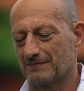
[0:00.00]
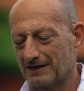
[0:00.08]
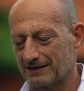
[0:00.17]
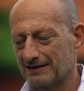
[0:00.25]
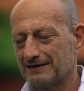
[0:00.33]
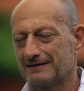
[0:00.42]

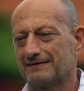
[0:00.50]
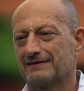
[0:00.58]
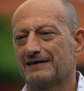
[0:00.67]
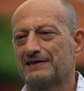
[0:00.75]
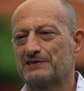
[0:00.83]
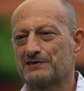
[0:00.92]
making
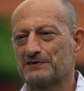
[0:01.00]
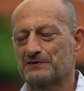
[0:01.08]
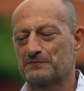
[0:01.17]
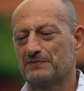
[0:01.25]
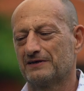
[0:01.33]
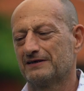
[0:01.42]
donations,
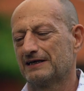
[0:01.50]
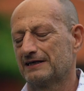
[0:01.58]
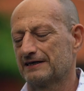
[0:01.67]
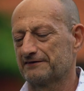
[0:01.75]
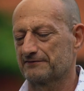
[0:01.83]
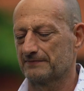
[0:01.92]
burning
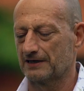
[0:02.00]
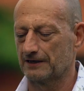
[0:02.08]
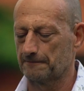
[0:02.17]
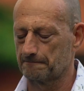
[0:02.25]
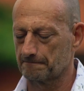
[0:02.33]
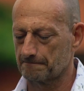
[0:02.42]
death money.